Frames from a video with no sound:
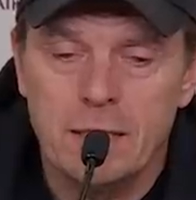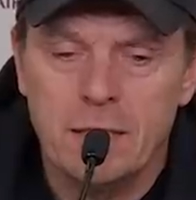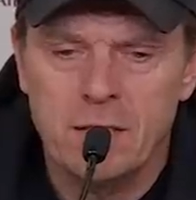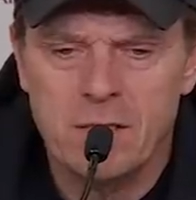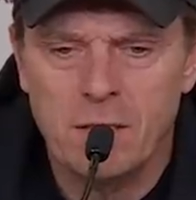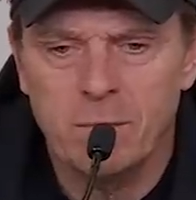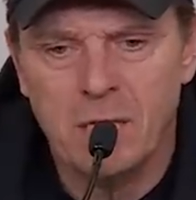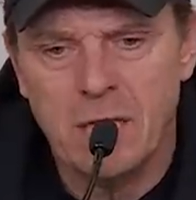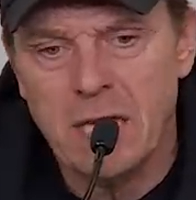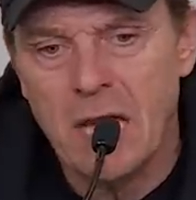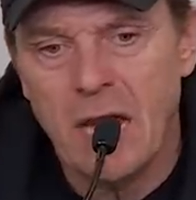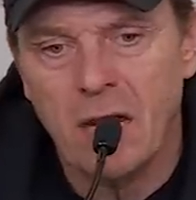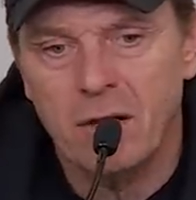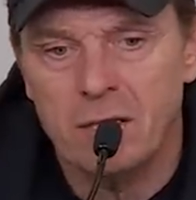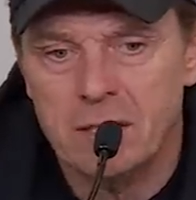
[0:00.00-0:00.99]
There's some
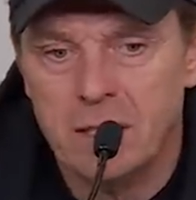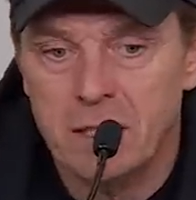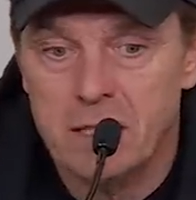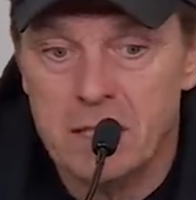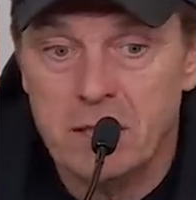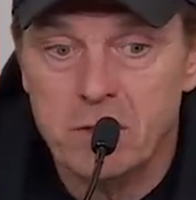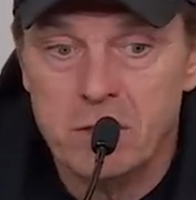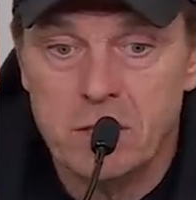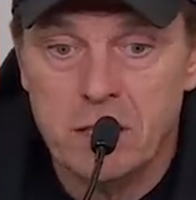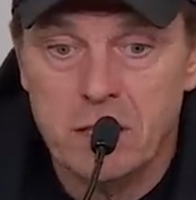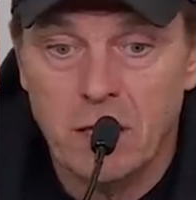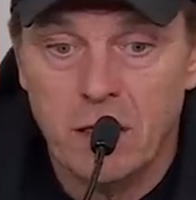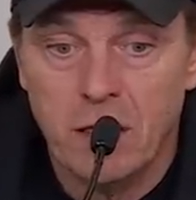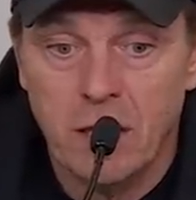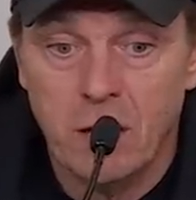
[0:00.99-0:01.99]
key areas that is
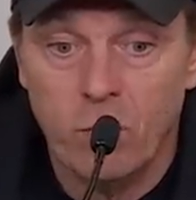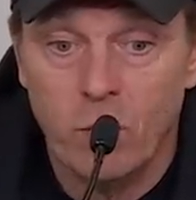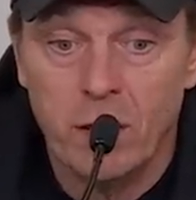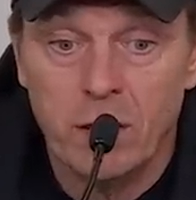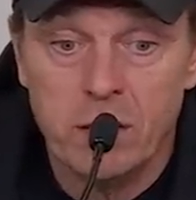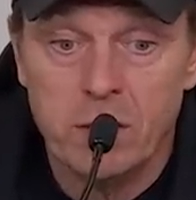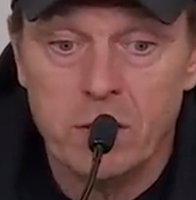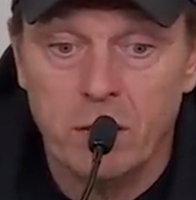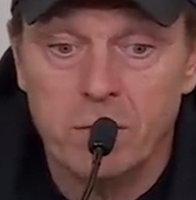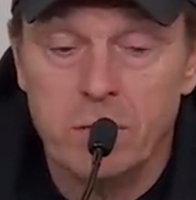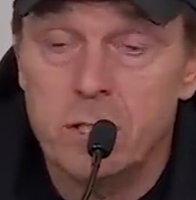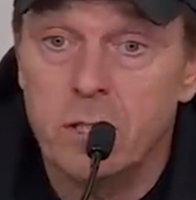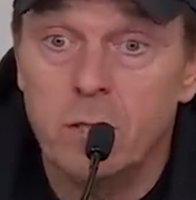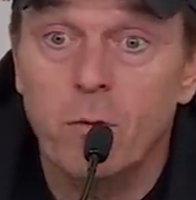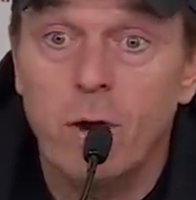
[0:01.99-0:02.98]
interested, I think. One is
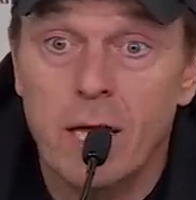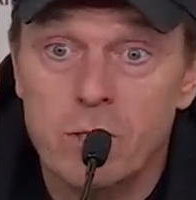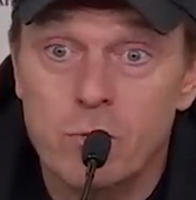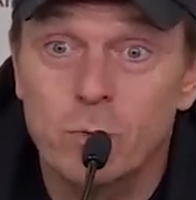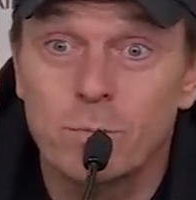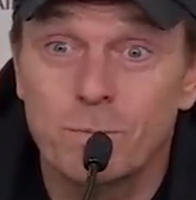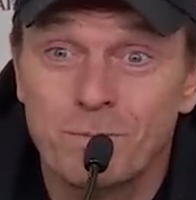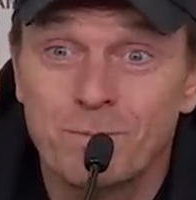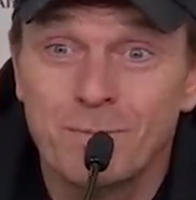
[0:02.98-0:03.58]
obviously the grassroots.